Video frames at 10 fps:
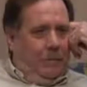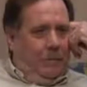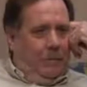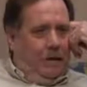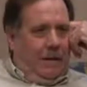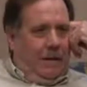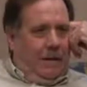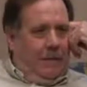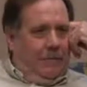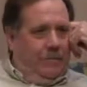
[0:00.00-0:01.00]
to
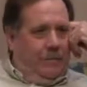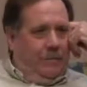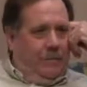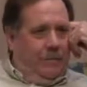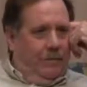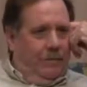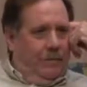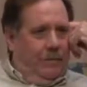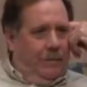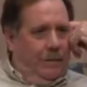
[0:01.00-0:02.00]
fly themselves and their
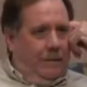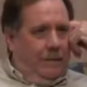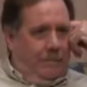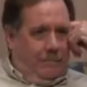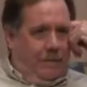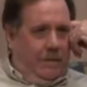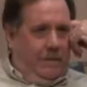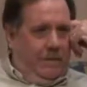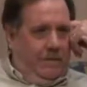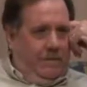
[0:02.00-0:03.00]
family for free.
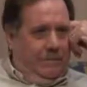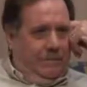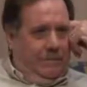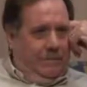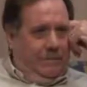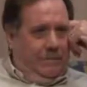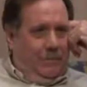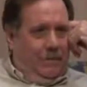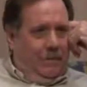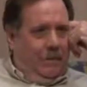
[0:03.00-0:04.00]

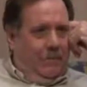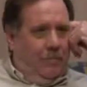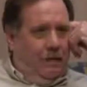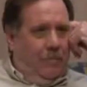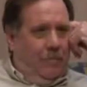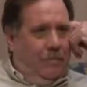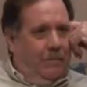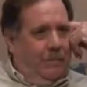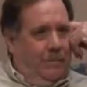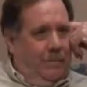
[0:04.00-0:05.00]
What kind of trade-off
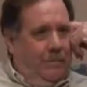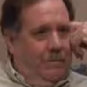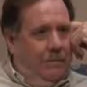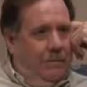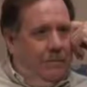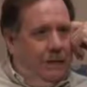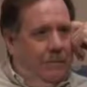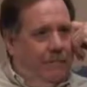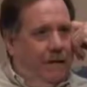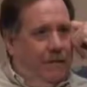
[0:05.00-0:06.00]
with that? What kind
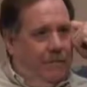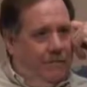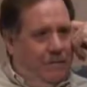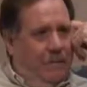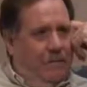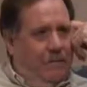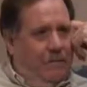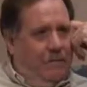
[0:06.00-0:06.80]
of value is that?